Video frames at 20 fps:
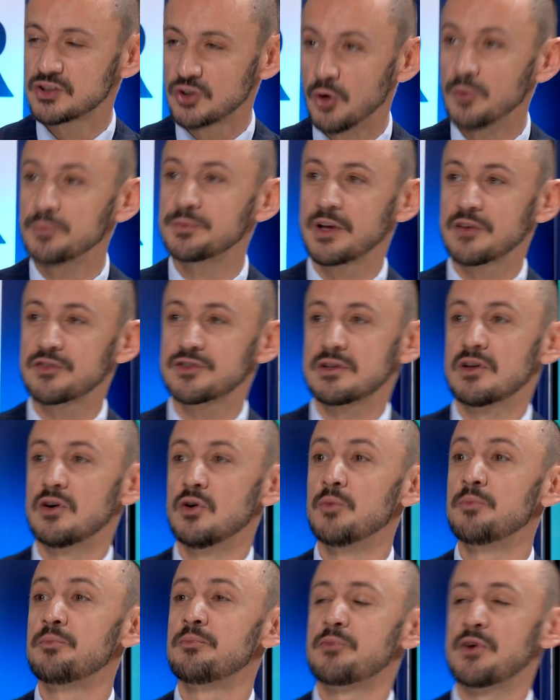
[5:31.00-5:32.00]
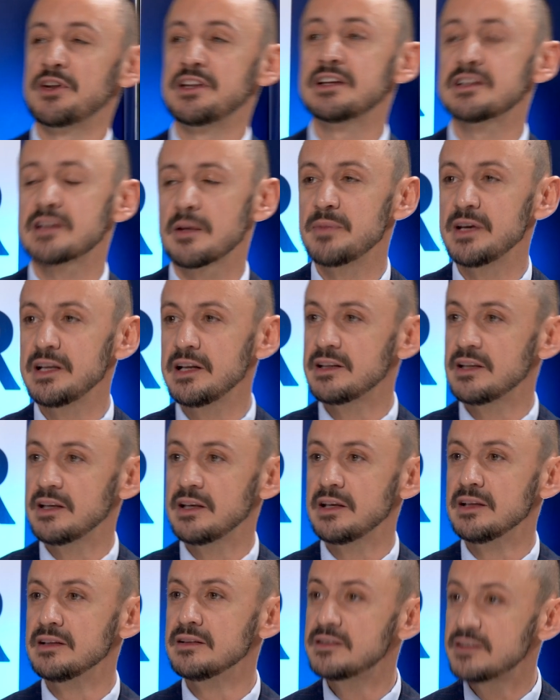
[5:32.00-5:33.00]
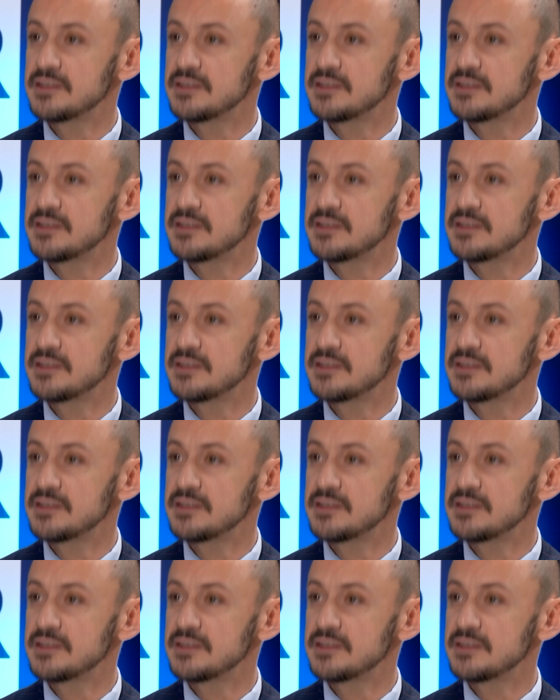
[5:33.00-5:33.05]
context of predictability in